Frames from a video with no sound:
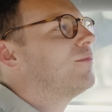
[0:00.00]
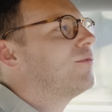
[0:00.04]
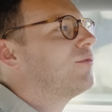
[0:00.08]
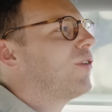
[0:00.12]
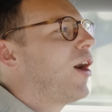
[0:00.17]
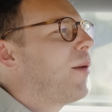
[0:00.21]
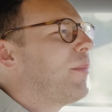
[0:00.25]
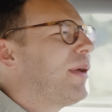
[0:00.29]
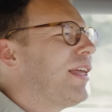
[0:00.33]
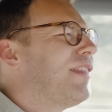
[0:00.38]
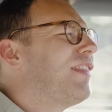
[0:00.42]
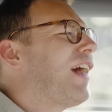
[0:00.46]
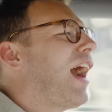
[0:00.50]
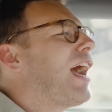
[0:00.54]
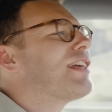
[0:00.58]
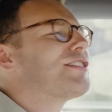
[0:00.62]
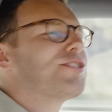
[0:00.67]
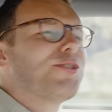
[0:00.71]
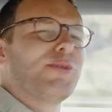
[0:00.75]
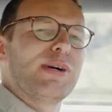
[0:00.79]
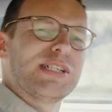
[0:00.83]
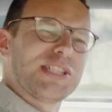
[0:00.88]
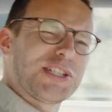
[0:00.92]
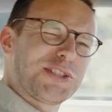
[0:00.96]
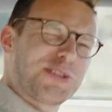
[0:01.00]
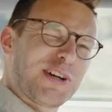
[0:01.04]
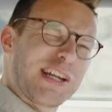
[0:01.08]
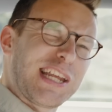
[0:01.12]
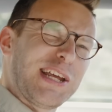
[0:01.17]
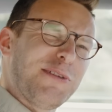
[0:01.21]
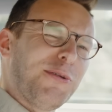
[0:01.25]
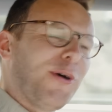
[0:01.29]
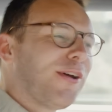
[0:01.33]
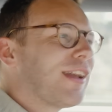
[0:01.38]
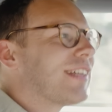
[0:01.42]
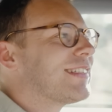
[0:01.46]
I mean, that is always a
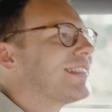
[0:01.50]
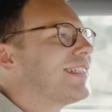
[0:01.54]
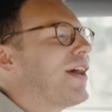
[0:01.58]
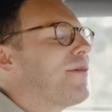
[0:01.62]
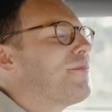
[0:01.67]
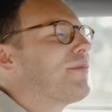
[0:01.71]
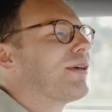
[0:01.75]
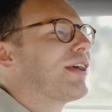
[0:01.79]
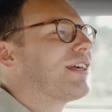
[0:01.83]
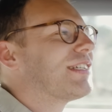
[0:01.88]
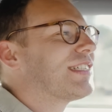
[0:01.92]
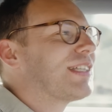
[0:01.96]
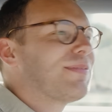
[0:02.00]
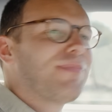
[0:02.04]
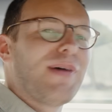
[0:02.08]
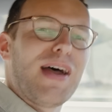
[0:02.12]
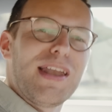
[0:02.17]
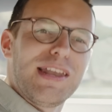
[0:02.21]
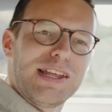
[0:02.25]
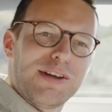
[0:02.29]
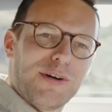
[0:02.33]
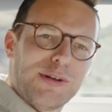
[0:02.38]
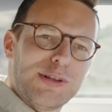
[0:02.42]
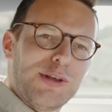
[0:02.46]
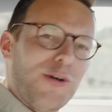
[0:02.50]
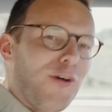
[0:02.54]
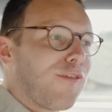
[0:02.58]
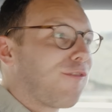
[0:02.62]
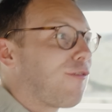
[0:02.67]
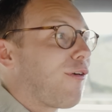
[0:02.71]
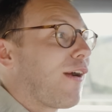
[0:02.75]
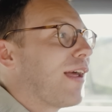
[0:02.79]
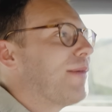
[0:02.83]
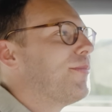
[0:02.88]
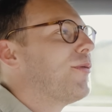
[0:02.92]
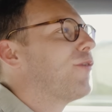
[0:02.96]
tricky one, isn't it? Because depending on your
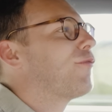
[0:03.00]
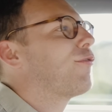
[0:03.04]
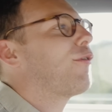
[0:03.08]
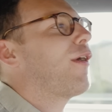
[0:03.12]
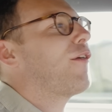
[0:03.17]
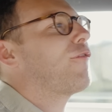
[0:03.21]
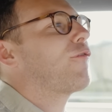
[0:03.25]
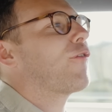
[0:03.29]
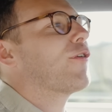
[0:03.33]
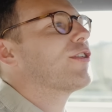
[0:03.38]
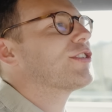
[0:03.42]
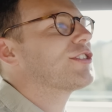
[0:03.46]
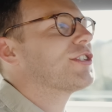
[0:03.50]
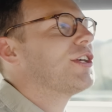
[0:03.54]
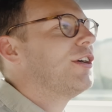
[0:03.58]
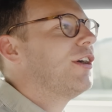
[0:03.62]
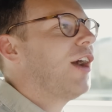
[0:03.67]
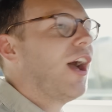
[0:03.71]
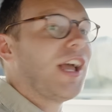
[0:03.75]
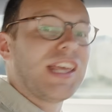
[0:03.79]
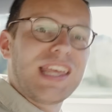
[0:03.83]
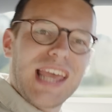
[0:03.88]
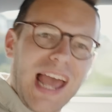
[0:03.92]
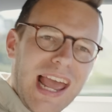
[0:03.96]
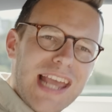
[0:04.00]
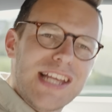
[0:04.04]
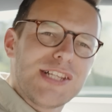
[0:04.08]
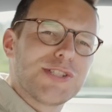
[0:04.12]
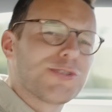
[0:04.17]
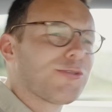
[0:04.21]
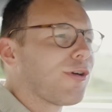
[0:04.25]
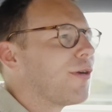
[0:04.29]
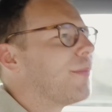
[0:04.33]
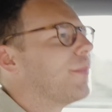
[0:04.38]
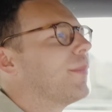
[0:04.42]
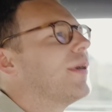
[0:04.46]
frame of reference, a
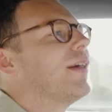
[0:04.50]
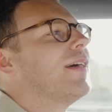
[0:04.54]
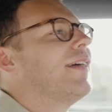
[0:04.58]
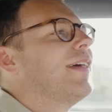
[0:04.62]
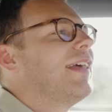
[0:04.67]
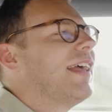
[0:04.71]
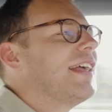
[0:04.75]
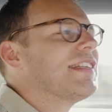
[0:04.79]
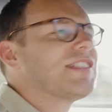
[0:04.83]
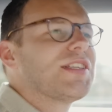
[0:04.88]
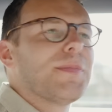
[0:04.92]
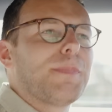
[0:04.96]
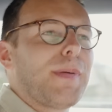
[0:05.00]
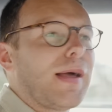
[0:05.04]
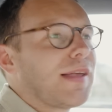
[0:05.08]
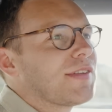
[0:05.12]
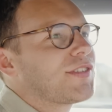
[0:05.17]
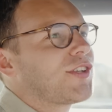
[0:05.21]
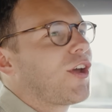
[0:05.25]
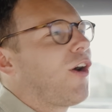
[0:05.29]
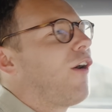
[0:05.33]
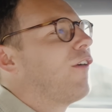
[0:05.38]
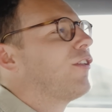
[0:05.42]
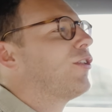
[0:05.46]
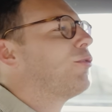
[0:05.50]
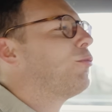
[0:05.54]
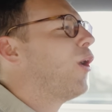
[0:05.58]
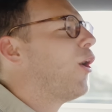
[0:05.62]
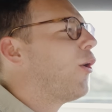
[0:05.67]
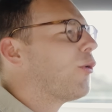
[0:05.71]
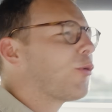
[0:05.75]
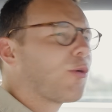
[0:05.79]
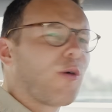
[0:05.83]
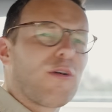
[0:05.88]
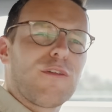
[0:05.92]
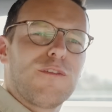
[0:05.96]
Caterham is the best car in the
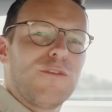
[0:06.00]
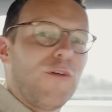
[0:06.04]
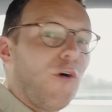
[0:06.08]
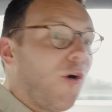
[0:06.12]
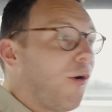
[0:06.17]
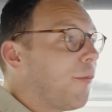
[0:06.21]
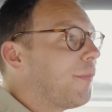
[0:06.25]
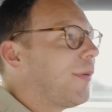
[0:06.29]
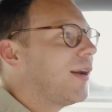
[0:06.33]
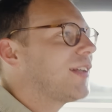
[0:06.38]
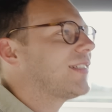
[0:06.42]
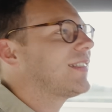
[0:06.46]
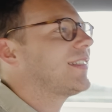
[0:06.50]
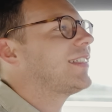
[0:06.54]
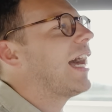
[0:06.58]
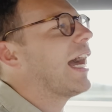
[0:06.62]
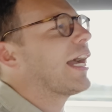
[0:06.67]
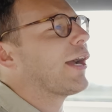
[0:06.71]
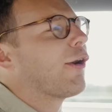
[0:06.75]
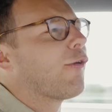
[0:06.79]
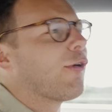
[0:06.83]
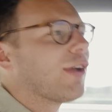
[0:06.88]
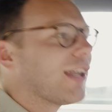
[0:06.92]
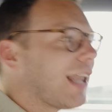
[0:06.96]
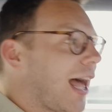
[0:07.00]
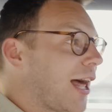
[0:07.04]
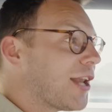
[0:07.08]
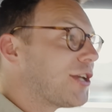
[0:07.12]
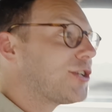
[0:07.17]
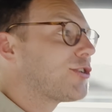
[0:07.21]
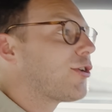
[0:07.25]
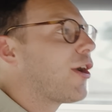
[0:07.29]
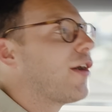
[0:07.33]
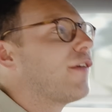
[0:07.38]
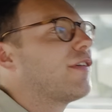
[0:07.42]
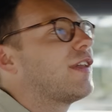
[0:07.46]
world, or a Ford Mustang, or a
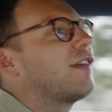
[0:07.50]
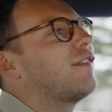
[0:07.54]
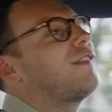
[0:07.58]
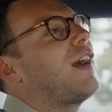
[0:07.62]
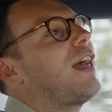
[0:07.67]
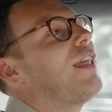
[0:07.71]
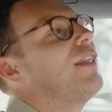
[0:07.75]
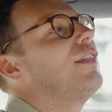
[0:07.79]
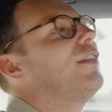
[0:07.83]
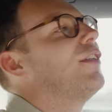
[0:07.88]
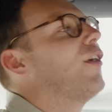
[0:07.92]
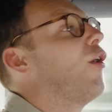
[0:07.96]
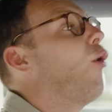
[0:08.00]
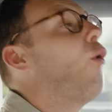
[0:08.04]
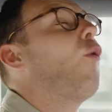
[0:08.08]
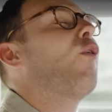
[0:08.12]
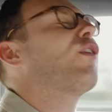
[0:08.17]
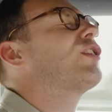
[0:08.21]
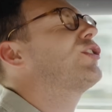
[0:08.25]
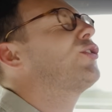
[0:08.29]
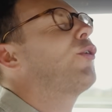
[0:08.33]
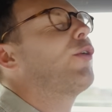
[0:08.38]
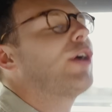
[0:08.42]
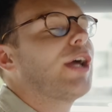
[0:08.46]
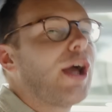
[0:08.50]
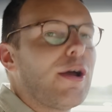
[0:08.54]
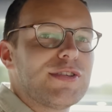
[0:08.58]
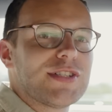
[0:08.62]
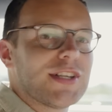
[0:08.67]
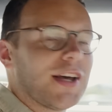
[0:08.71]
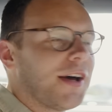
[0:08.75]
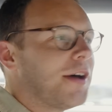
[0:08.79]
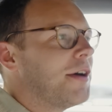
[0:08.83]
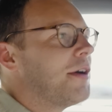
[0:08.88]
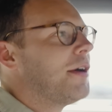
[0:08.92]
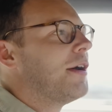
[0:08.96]
Land Rover Defender, or a
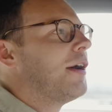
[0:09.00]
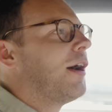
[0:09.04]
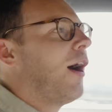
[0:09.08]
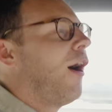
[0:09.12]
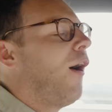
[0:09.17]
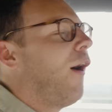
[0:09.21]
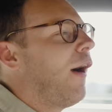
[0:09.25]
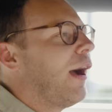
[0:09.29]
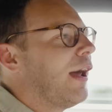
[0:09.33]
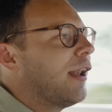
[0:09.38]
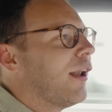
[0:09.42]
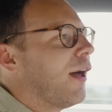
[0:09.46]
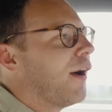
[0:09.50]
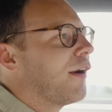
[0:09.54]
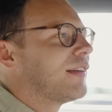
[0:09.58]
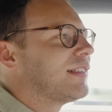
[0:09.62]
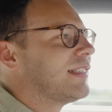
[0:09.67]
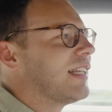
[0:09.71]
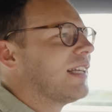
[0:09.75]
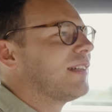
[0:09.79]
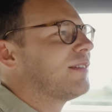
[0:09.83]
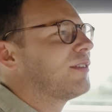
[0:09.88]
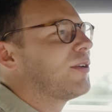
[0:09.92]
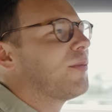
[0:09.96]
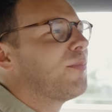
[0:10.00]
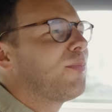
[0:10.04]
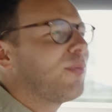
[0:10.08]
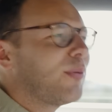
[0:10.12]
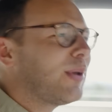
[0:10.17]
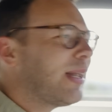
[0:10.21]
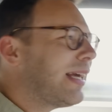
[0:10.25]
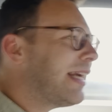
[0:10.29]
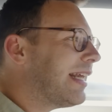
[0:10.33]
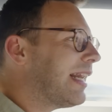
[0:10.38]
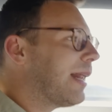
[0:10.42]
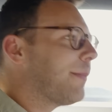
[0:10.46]
Toyota Hilux. It
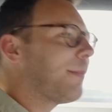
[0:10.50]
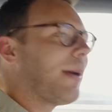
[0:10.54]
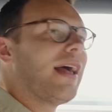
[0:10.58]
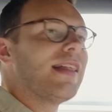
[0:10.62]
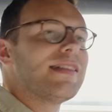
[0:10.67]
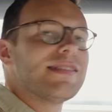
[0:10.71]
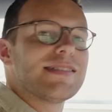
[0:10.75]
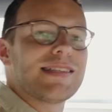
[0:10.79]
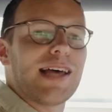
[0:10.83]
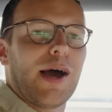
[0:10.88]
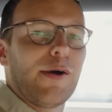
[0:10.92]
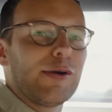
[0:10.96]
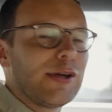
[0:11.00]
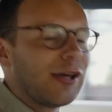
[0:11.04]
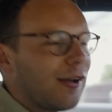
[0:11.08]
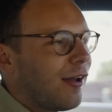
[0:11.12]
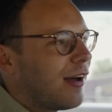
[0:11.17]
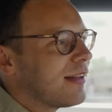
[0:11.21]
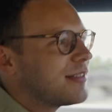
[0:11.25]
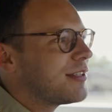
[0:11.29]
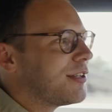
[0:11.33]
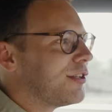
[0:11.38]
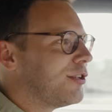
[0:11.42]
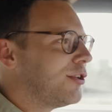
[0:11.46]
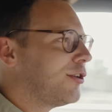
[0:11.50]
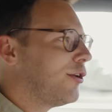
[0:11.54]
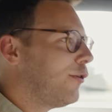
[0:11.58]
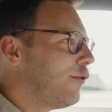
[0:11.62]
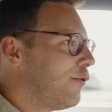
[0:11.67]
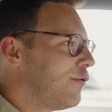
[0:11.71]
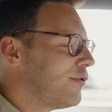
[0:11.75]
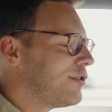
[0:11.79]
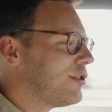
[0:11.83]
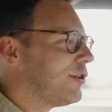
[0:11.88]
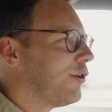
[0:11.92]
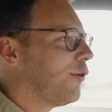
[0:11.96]
completely depends how you like to
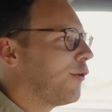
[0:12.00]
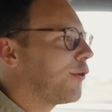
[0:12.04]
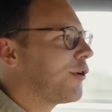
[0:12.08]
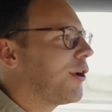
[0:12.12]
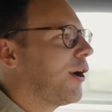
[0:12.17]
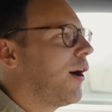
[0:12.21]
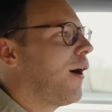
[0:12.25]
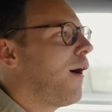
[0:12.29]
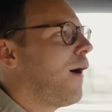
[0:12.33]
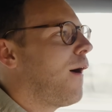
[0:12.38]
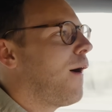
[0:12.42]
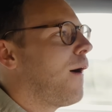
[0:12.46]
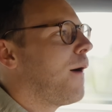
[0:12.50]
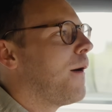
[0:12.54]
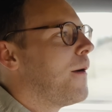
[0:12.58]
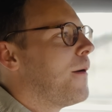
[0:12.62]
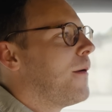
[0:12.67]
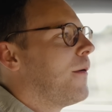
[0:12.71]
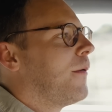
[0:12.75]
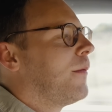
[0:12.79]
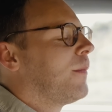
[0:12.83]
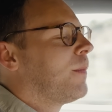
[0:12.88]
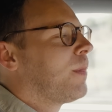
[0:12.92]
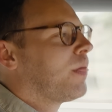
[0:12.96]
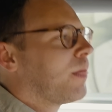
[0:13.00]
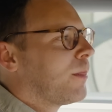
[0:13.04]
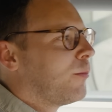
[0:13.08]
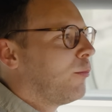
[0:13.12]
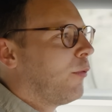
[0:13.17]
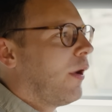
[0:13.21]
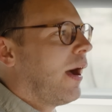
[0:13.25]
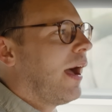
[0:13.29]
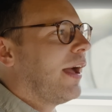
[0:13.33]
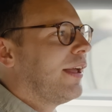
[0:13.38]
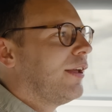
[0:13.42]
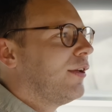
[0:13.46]
use your car,
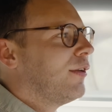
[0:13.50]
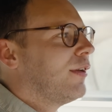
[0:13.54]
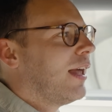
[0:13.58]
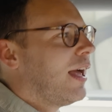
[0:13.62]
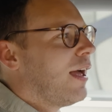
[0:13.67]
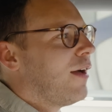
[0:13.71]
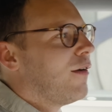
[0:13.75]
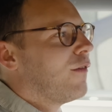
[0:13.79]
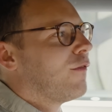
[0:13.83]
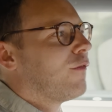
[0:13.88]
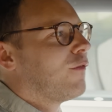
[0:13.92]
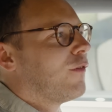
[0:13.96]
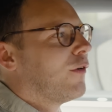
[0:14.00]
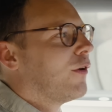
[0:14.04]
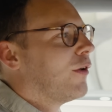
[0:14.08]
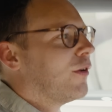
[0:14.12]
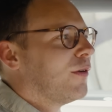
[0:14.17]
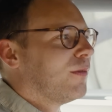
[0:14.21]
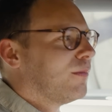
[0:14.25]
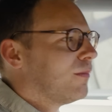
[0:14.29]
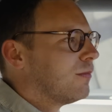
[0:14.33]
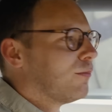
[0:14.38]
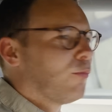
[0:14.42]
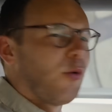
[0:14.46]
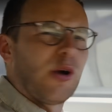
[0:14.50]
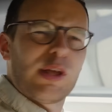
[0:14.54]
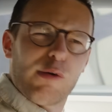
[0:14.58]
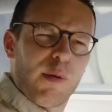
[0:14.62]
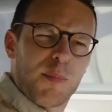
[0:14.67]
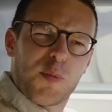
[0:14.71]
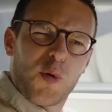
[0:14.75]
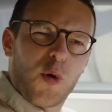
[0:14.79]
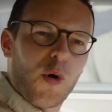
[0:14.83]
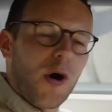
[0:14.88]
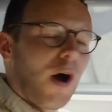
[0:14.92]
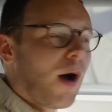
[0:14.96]
where you live, and what you were
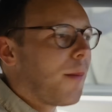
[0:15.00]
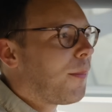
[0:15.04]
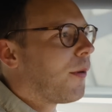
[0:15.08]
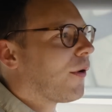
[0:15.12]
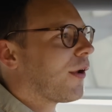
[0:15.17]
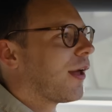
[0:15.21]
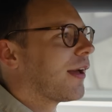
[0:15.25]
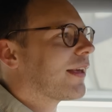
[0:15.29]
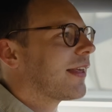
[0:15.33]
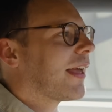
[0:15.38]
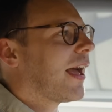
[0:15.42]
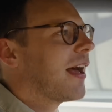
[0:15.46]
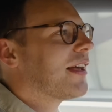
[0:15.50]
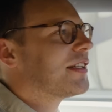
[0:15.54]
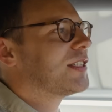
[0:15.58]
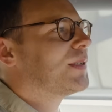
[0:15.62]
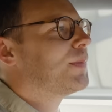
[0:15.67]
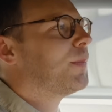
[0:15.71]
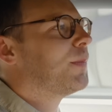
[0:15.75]
brought up on, I guess.